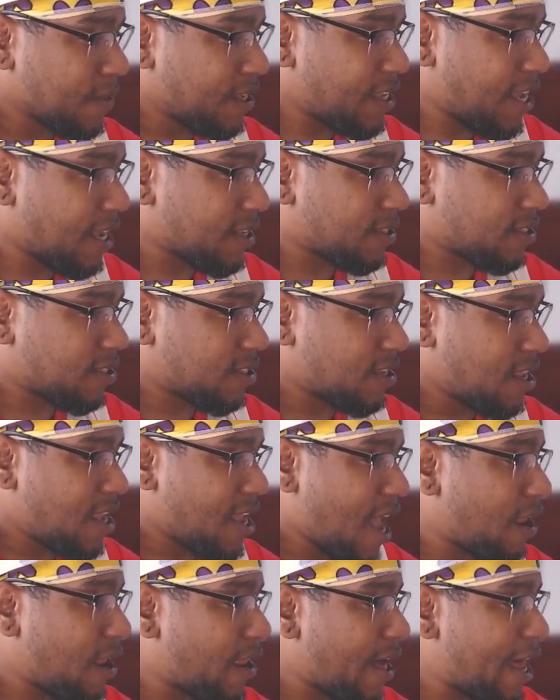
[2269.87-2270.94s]
Yes,
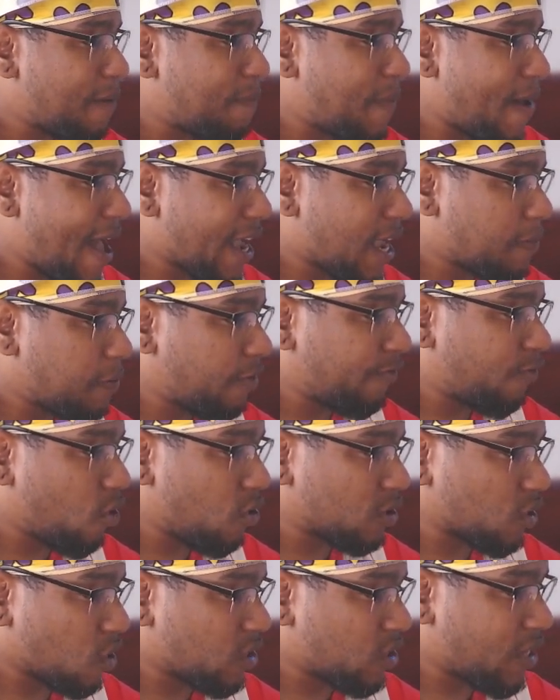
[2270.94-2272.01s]
I'll head back
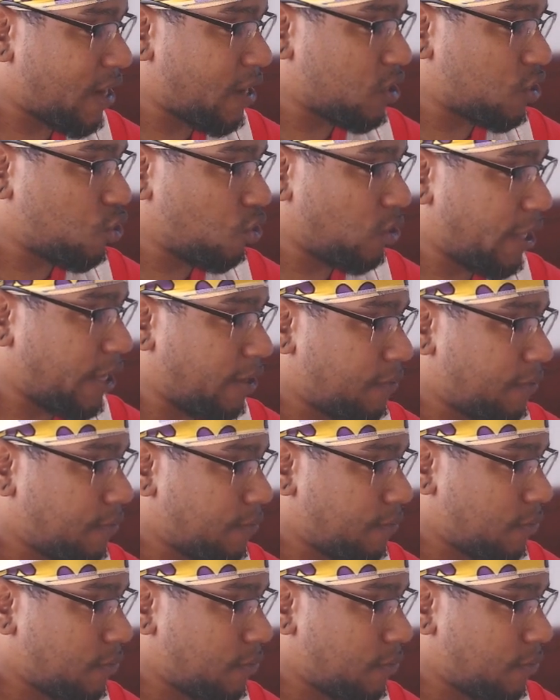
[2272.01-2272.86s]
before it starts getting too late.